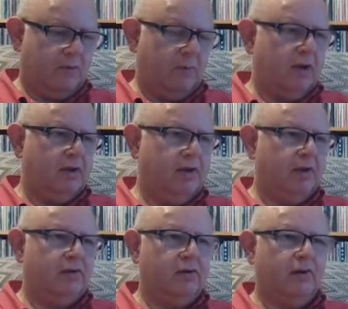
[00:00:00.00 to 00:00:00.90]

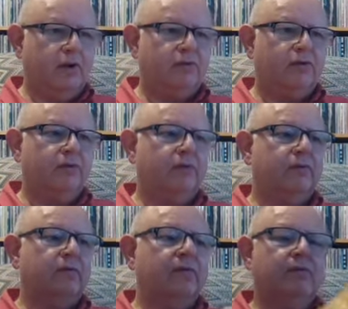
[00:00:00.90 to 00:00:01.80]
pioneer in the electronic
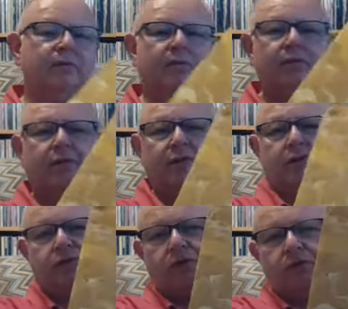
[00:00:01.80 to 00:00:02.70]

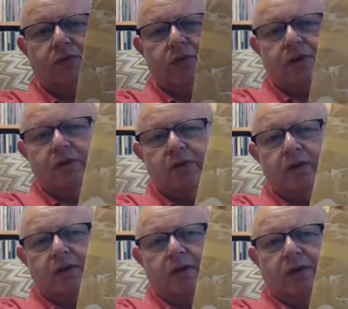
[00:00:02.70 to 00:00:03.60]
genre,
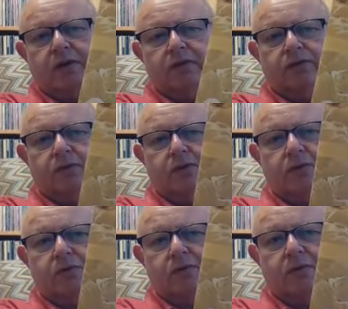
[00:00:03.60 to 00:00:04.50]

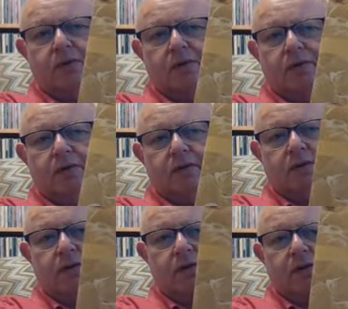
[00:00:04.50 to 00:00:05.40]
so
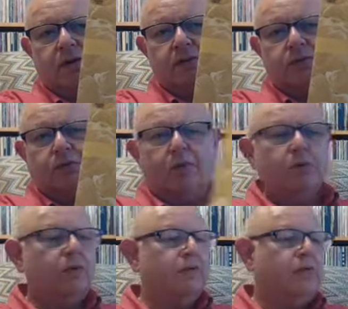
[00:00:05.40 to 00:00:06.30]
it's well
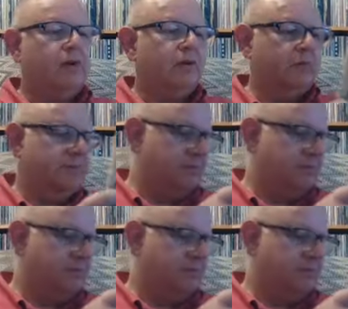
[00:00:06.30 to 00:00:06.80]
worth trying.